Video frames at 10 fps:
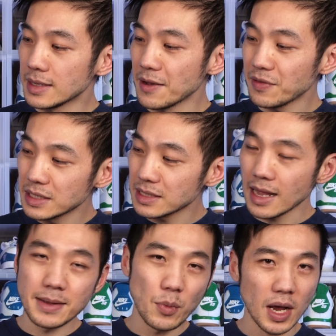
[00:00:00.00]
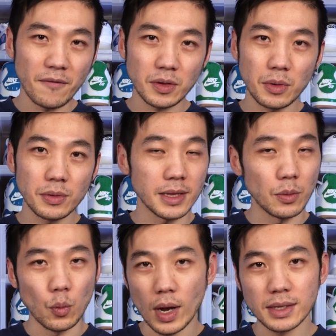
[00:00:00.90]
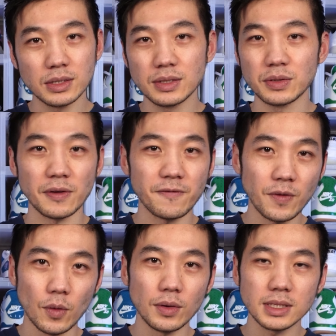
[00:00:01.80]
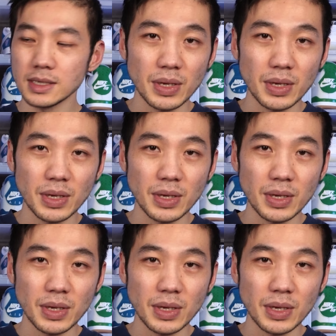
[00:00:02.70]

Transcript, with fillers: Definitely slightly more comfortable than the 1s or the 4s.